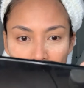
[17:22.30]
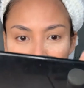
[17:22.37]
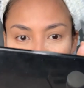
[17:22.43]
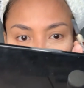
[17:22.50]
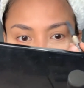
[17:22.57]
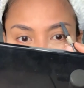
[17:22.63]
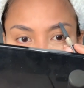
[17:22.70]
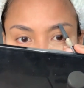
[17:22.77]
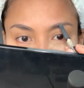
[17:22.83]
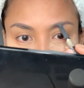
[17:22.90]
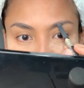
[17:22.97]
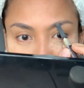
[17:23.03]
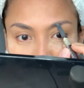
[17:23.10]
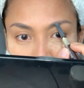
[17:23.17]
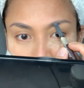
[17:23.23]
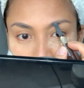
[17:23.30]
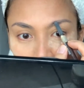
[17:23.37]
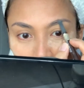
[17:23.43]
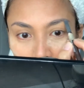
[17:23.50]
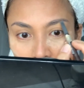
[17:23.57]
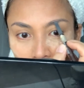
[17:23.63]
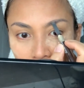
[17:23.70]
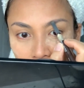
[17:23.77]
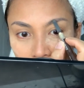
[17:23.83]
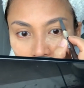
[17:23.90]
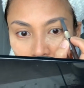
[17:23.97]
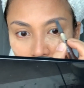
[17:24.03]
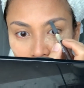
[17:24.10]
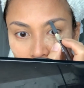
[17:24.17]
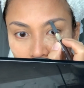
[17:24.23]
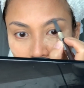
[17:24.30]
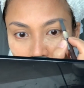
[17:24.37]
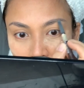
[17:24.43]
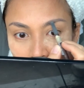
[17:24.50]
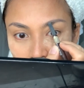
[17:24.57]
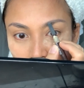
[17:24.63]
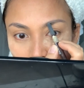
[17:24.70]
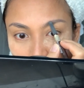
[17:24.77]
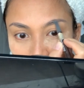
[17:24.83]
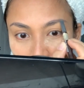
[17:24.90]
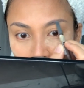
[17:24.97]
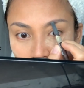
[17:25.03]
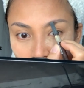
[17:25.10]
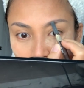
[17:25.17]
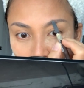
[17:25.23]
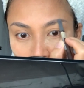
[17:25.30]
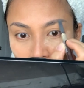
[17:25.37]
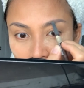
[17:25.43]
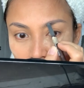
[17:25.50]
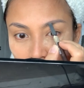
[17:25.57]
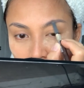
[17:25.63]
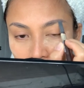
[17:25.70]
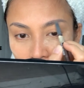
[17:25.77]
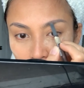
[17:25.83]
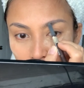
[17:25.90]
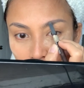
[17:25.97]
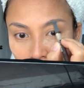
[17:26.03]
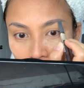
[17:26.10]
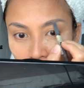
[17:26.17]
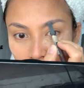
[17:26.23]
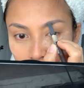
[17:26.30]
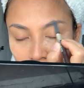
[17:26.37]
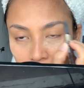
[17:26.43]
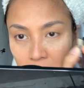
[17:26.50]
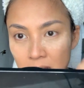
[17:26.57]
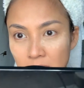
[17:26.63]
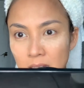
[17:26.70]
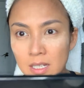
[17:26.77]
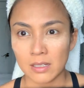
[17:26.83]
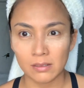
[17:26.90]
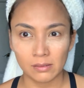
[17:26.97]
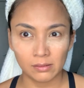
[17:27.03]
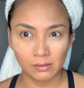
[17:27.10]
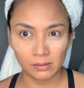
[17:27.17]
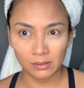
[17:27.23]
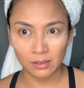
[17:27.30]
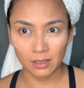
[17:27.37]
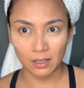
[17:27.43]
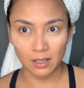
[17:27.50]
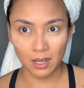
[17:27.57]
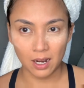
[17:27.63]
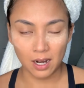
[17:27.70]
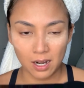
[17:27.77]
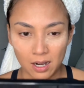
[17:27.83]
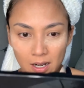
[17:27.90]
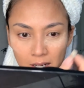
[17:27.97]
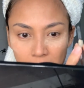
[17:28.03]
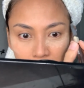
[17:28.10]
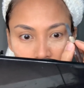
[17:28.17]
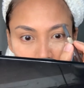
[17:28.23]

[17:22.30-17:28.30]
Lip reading: Ayan. And then, try to darken the ones. There.